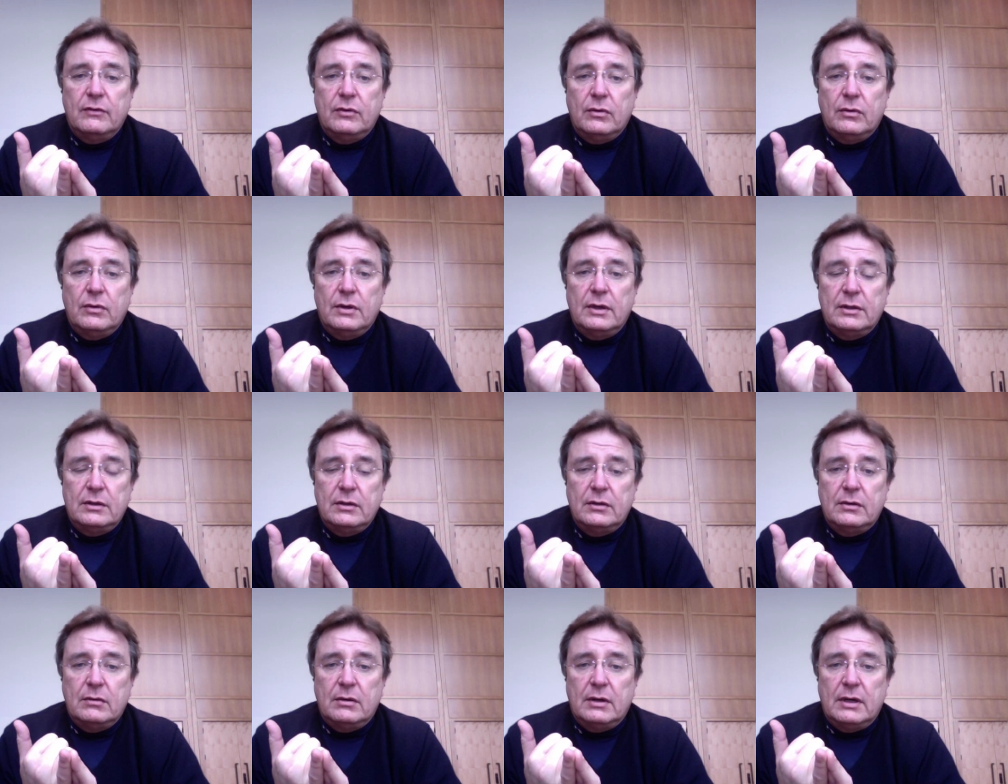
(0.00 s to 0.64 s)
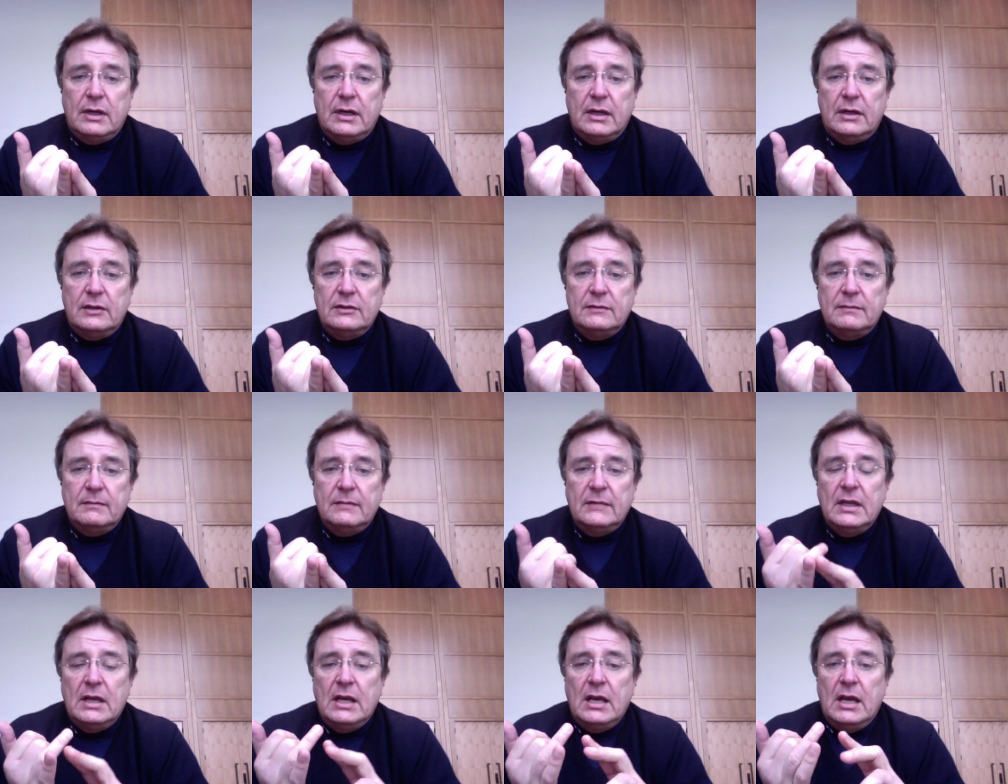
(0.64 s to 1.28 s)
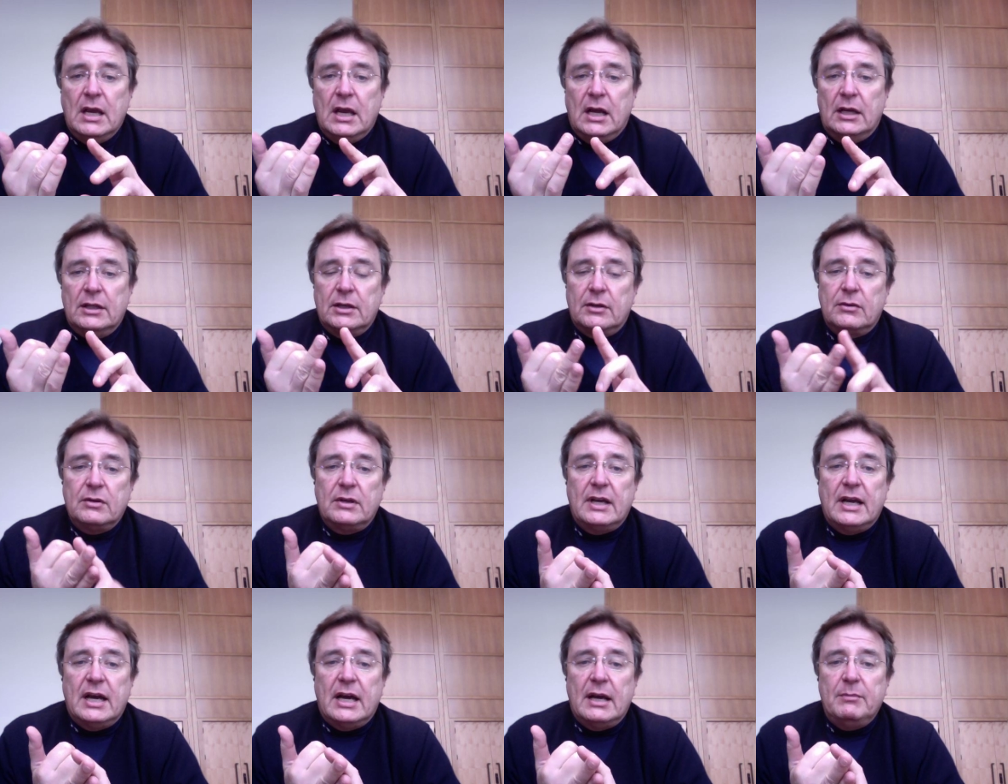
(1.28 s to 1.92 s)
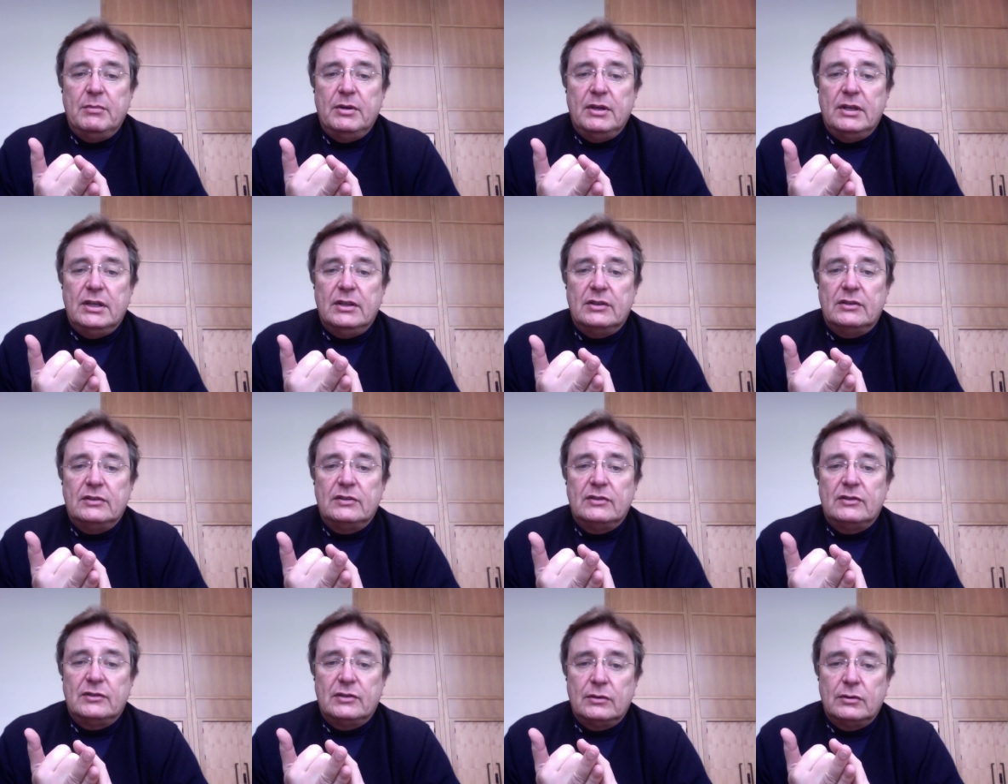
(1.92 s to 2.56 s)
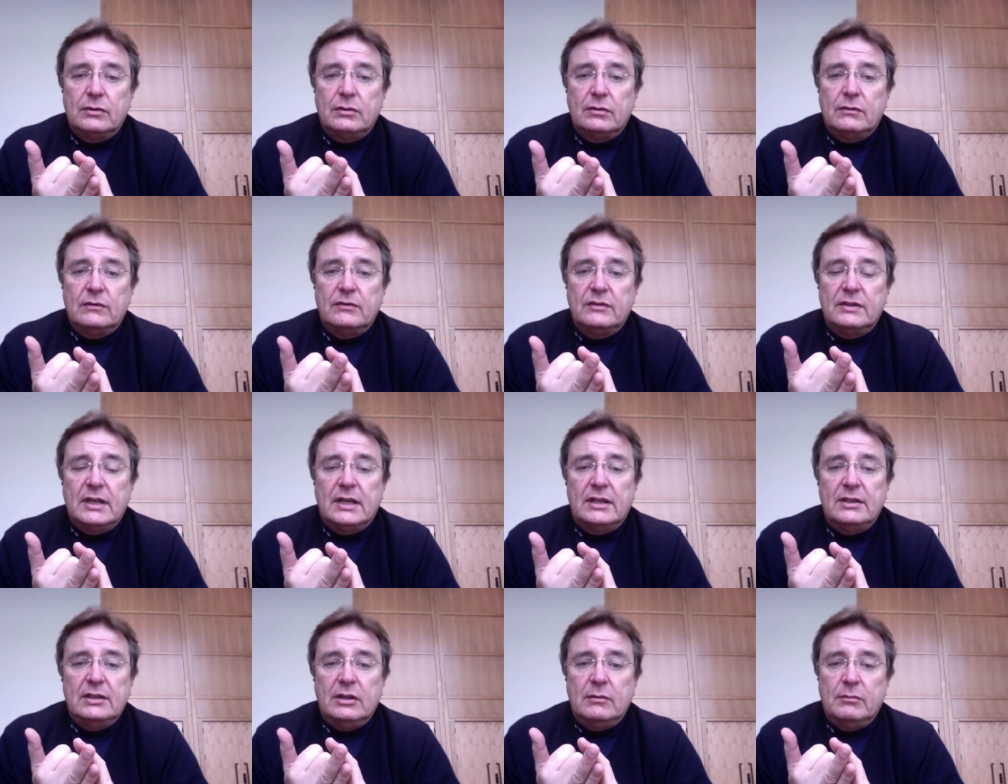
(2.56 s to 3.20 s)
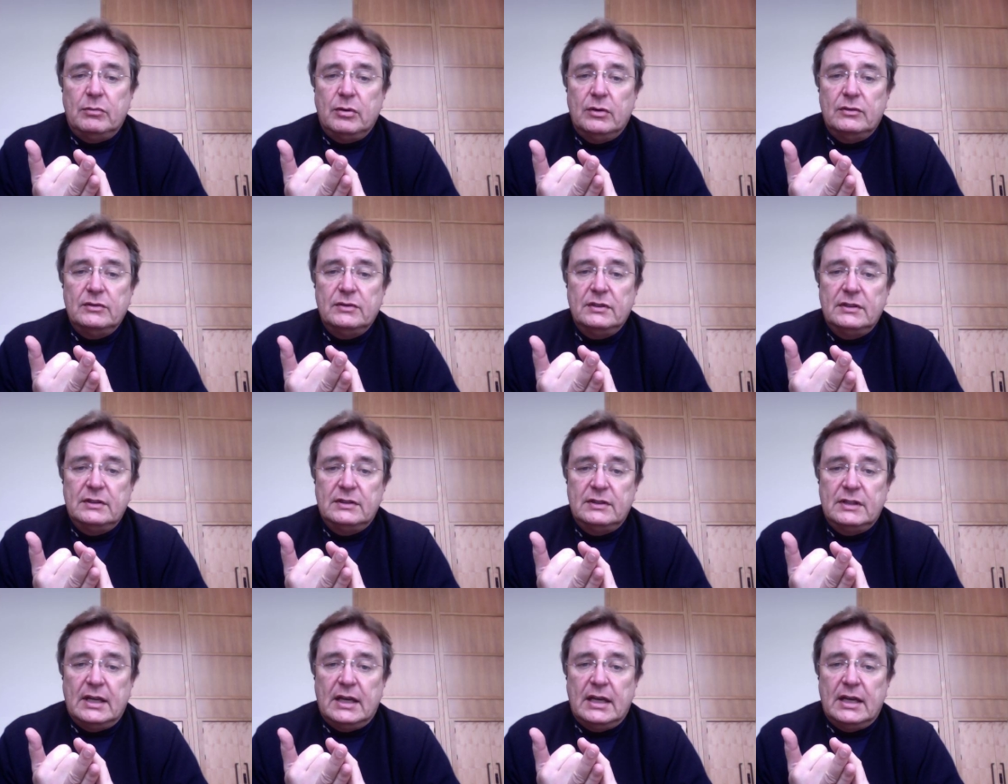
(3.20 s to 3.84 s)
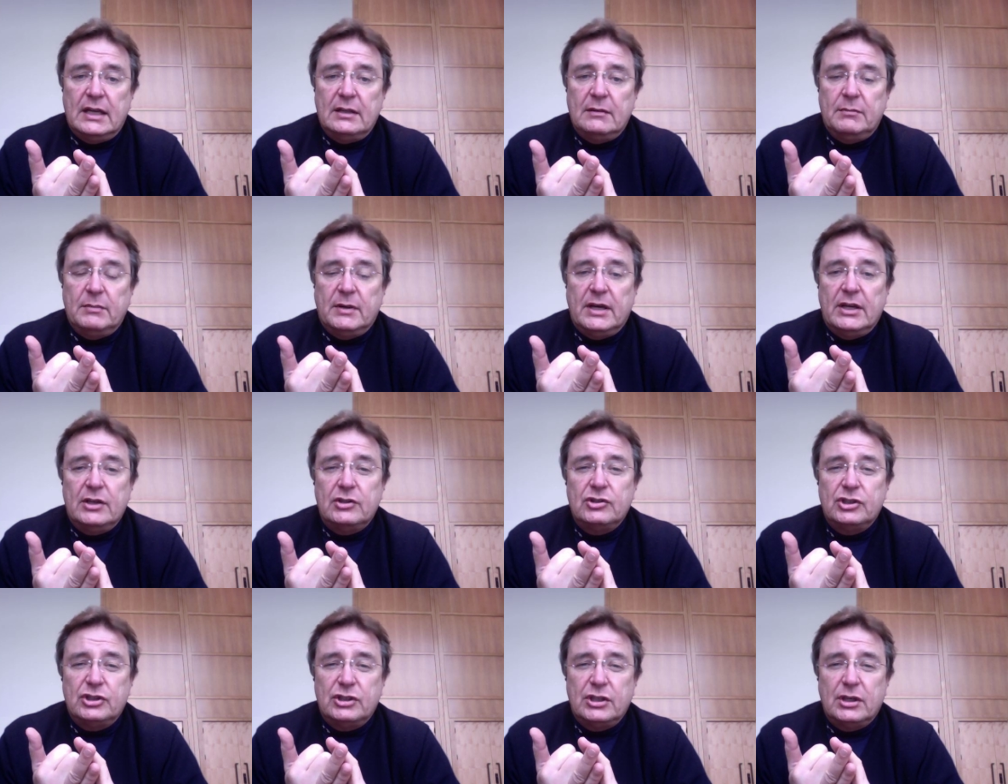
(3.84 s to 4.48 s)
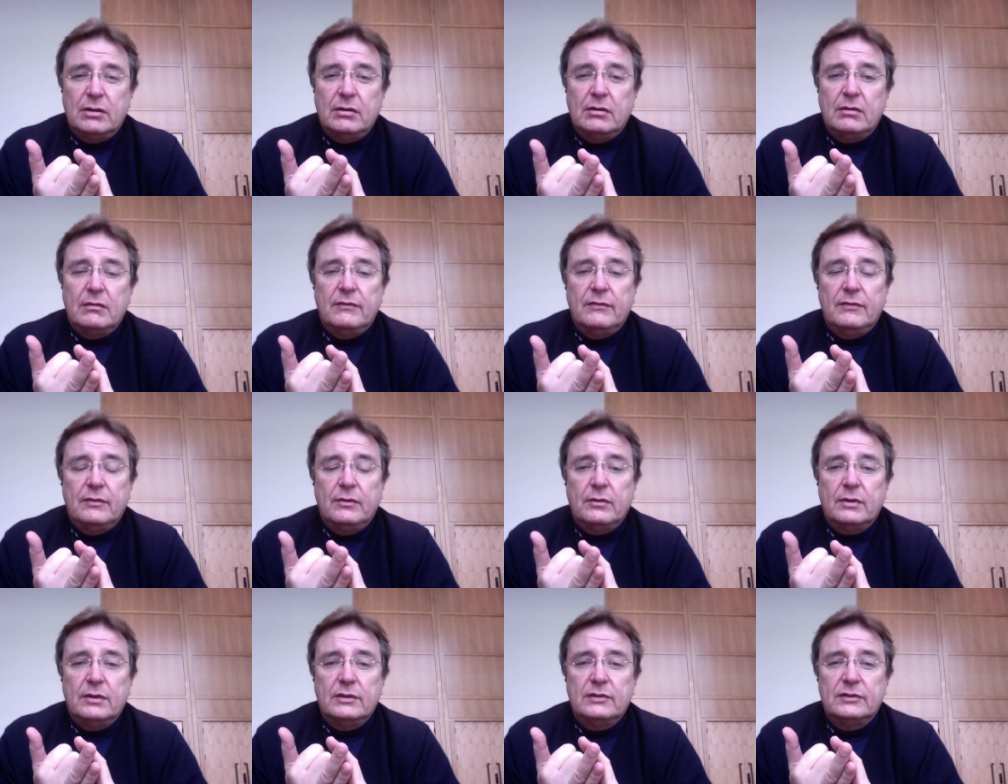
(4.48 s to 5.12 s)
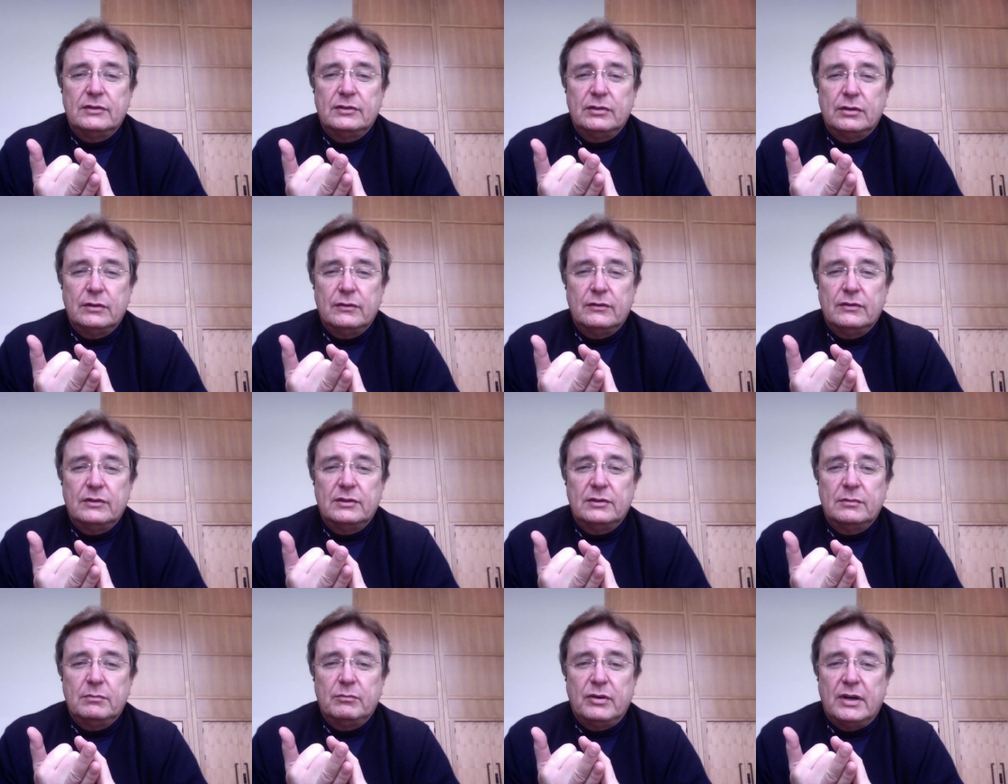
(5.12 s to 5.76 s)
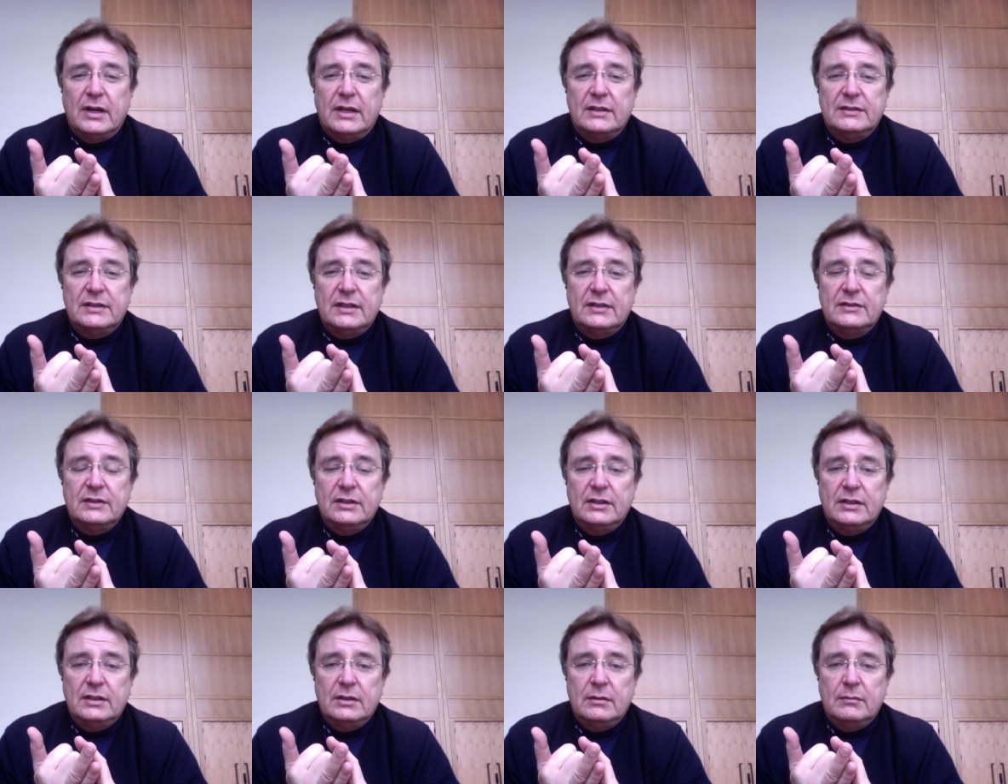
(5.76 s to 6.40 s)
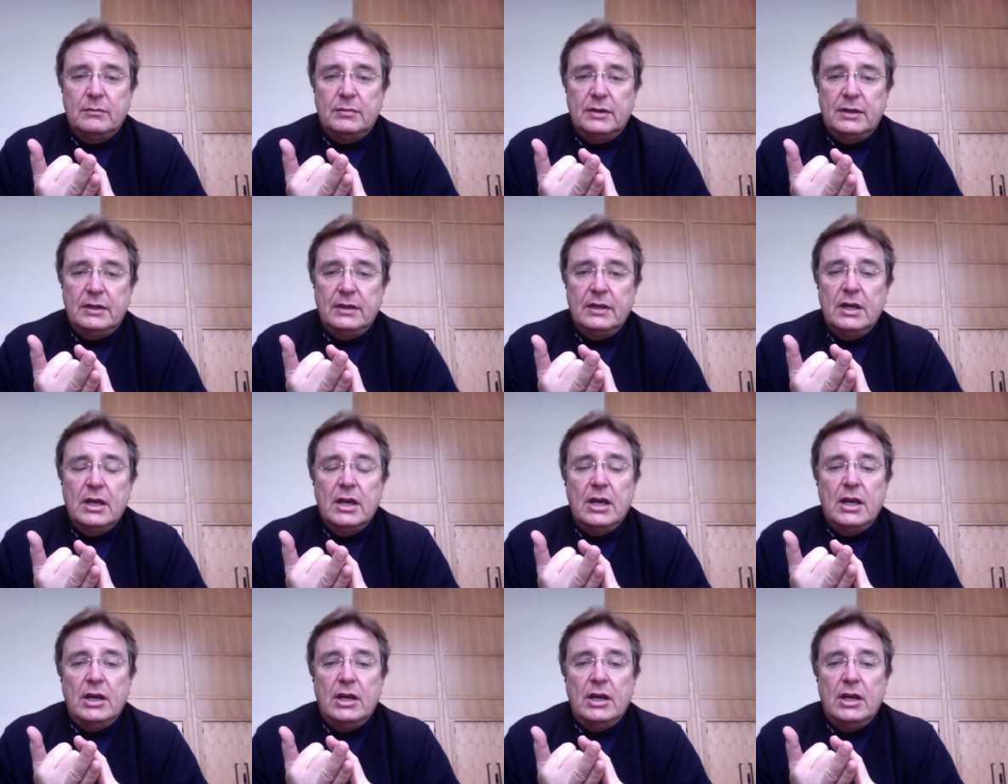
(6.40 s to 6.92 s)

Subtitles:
court at the courthouse. Another copy gets served on the opposing side by a sheriff or a service processing company.